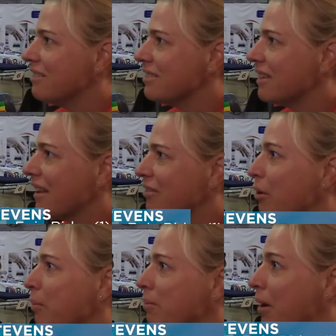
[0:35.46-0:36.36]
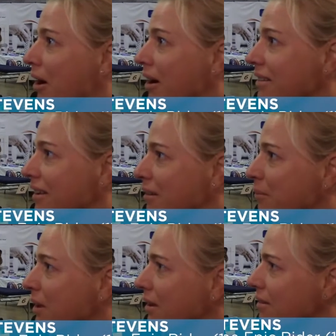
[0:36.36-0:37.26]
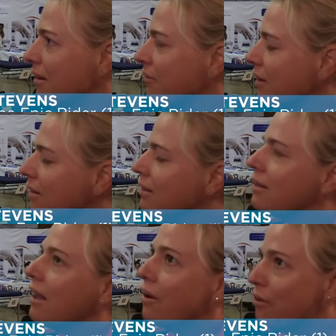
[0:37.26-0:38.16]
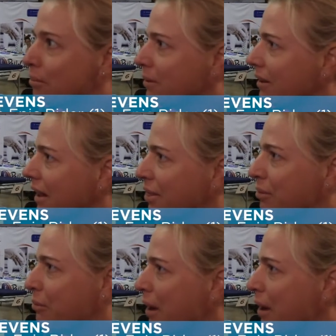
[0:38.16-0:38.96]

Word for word: just like sobbed my heart out because I felt terrible. I threw